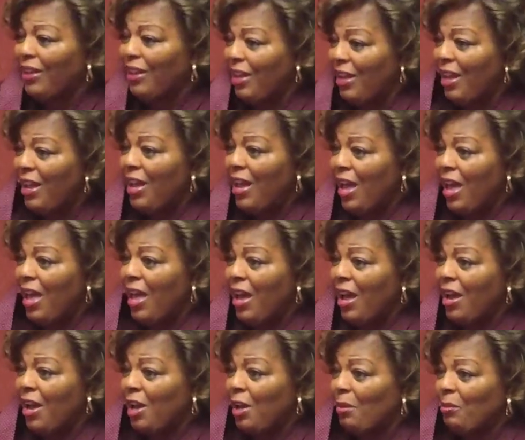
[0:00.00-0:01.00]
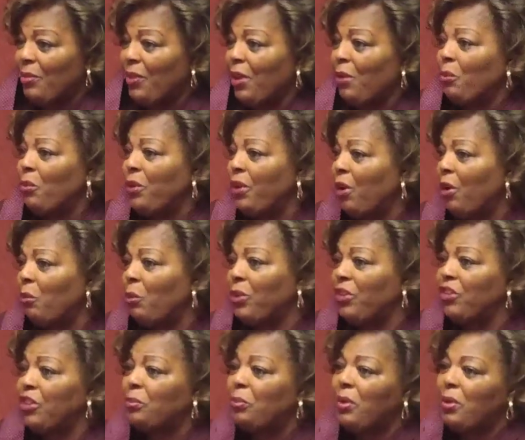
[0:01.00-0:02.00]
then we're
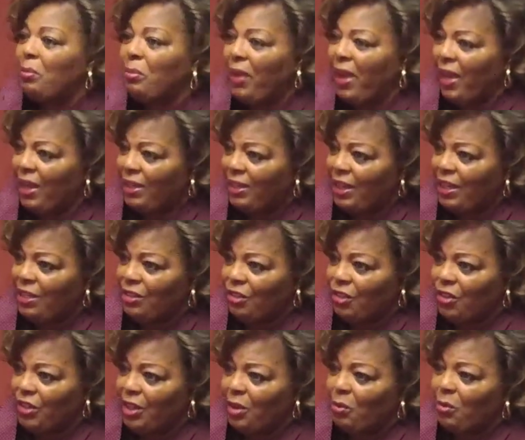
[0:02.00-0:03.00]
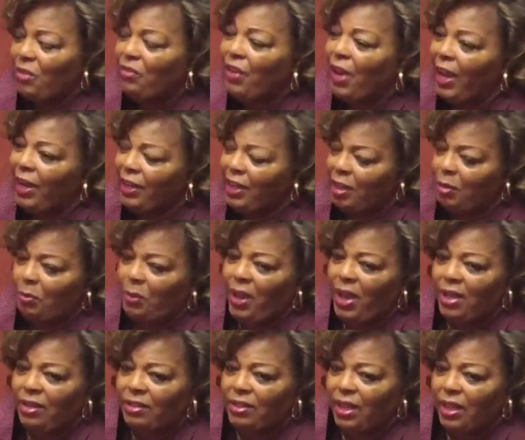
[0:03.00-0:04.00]
just putting Band-Aids on it, and we've got to get
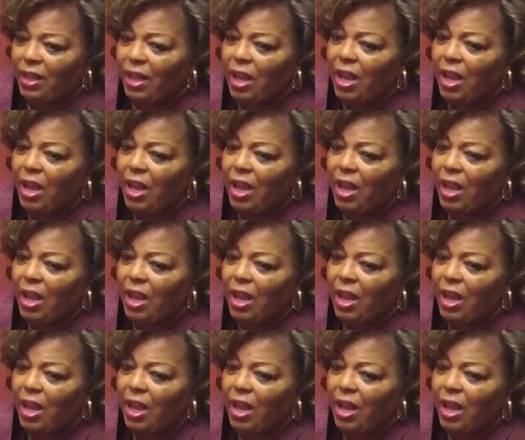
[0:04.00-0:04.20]
past that.